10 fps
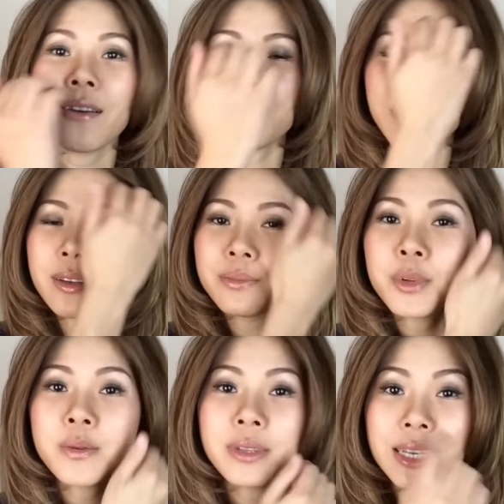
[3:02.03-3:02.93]
have been
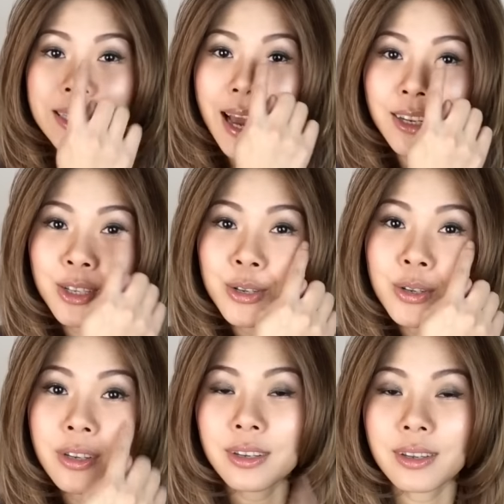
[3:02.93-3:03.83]
permanently
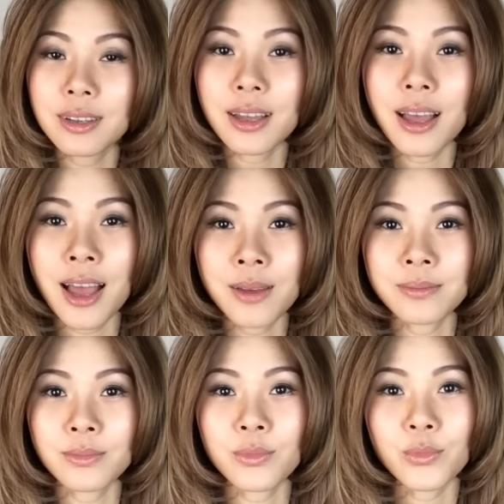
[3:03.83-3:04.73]
tattooed
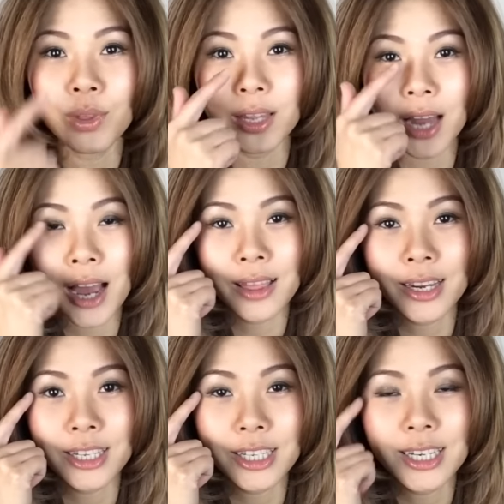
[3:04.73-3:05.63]
with an
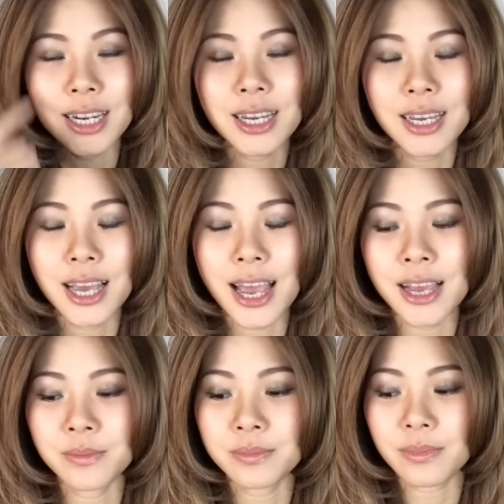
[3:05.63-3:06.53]
eyeliner.
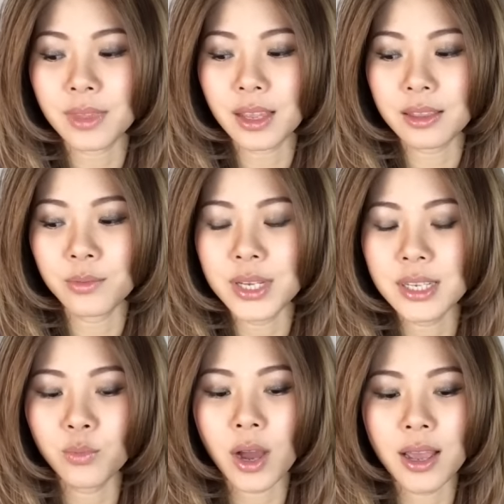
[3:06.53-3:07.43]
The
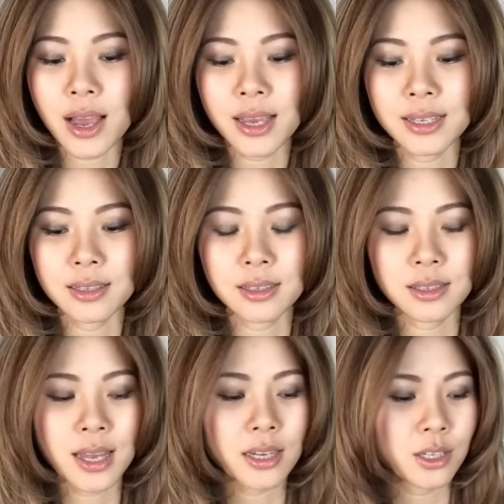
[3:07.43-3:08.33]
reason why I
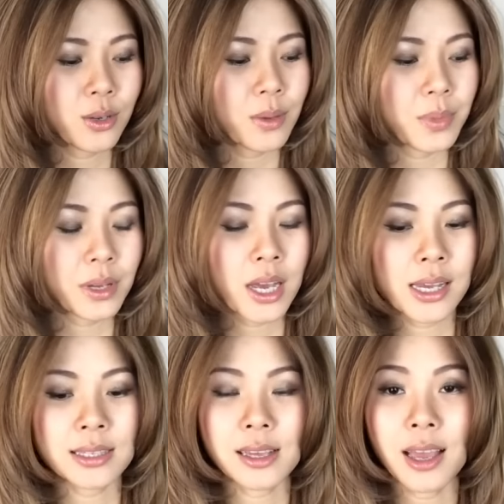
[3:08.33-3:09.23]
tattooed it
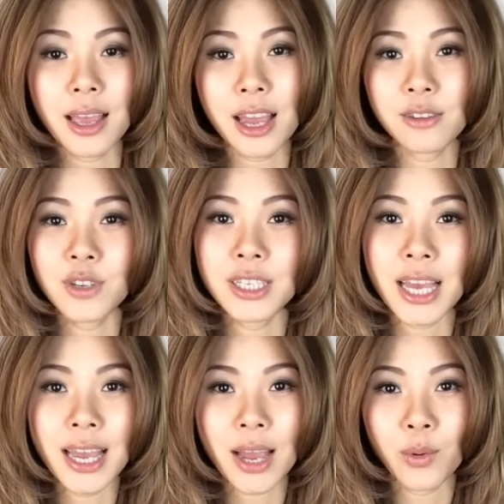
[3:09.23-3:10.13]
because every
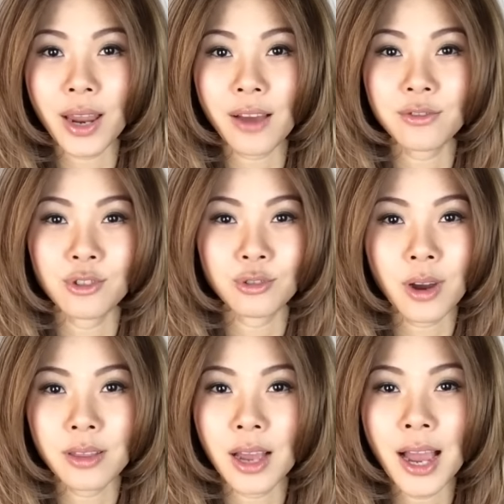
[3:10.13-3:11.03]
day I would have to
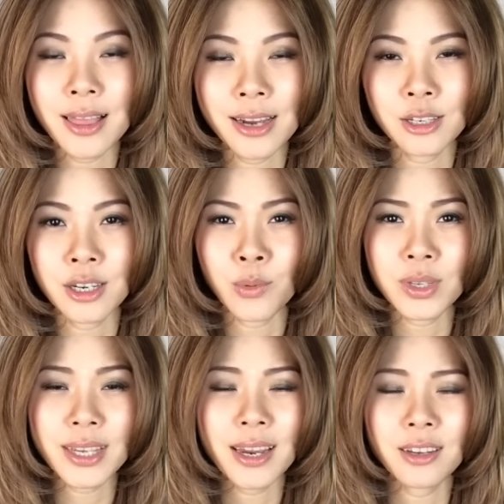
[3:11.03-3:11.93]
draw the eyeliner and it
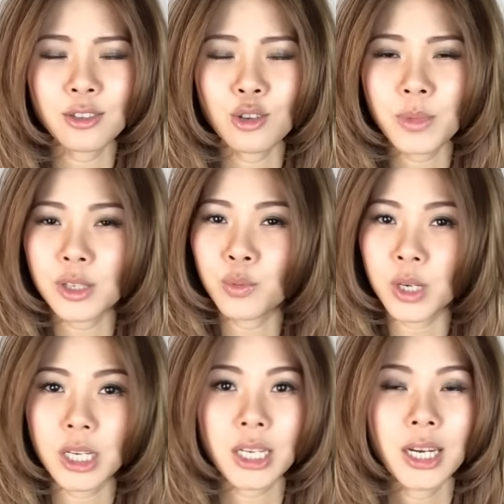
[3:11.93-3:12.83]
was getting too much
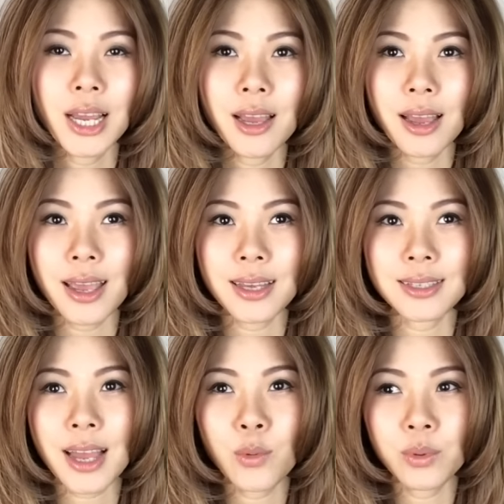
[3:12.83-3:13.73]
work,
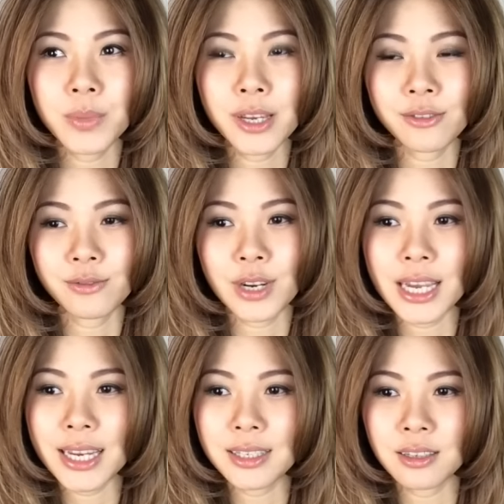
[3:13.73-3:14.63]
and I would be
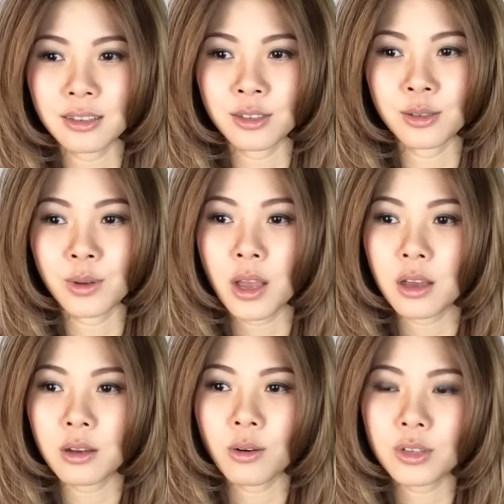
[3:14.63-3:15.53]
afraid to
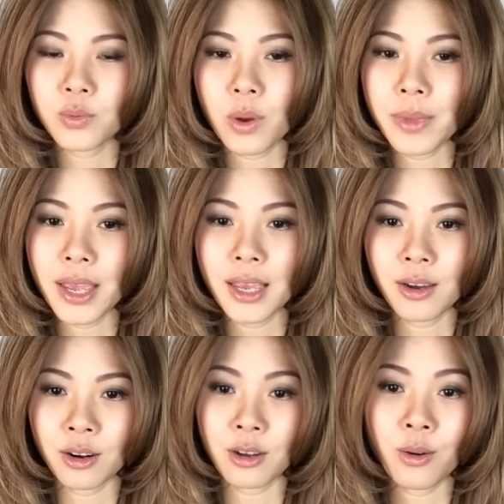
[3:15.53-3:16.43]
go swimming
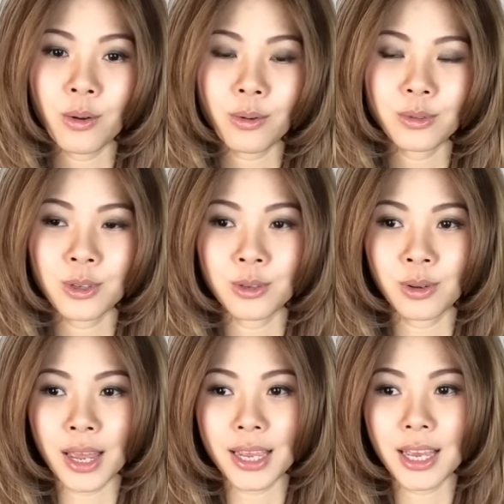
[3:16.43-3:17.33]
or go to
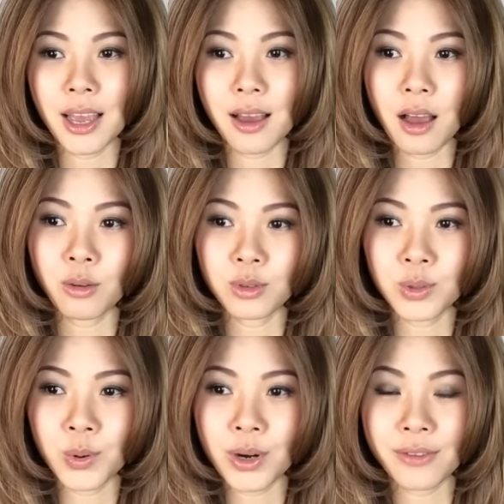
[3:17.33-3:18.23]
like
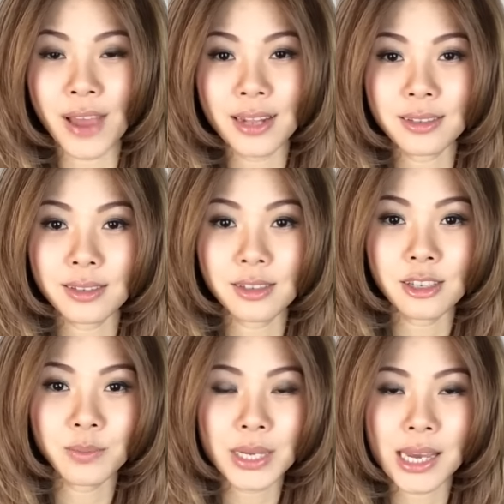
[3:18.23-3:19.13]
outdoor events
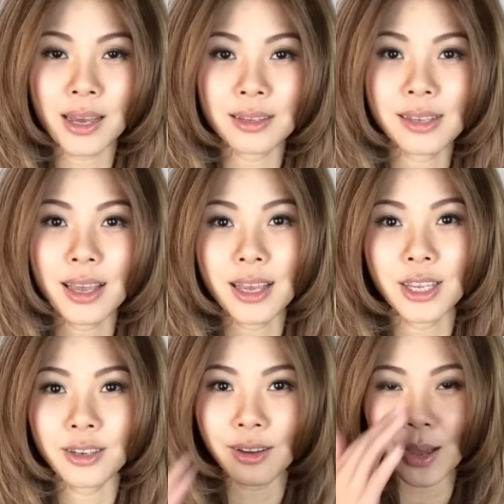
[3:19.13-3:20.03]
just because,
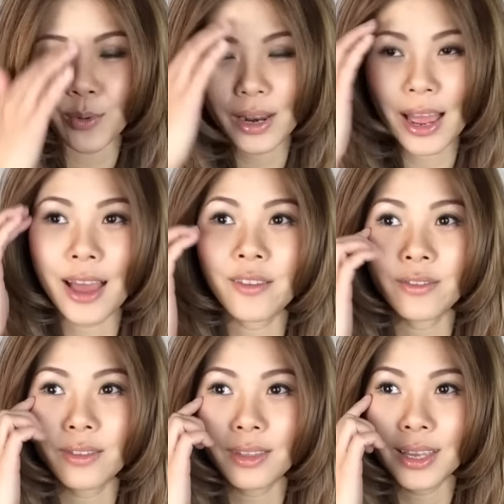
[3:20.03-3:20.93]
you know, I would have
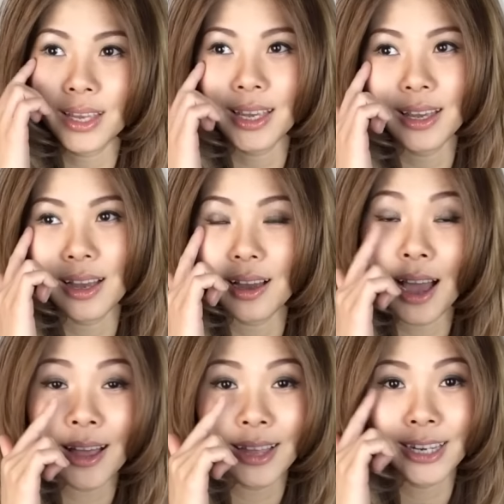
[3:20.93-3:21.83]
the
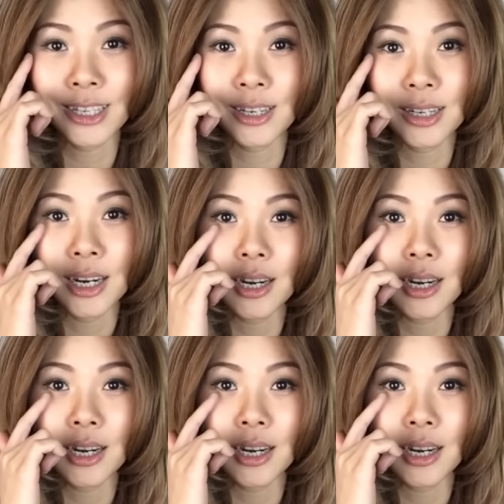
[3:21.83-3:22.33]
eyeliner